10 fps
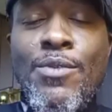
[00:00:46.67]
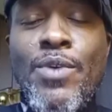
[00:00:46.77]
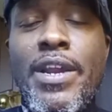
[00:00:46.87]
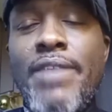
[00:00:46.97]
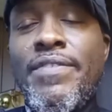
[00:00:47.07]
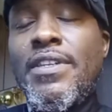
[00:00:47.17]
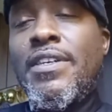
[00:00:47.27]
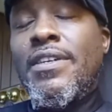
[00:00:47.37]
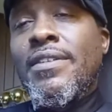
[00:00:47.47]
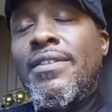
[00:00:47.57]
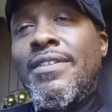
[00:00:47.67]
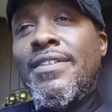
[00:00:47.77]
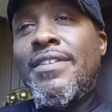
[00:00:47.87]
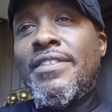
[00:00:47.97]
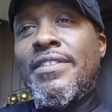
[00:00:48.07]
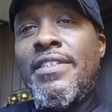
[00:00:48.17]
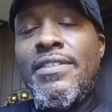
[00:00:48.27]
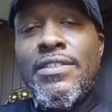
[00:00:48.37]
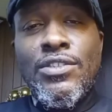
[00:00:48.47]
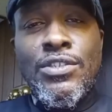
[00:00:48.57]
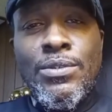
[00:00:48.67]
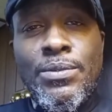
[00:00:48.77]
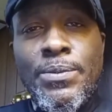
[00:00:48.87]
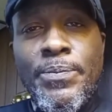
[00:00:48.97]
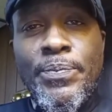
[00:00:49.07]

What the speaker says: Right after the Season 2,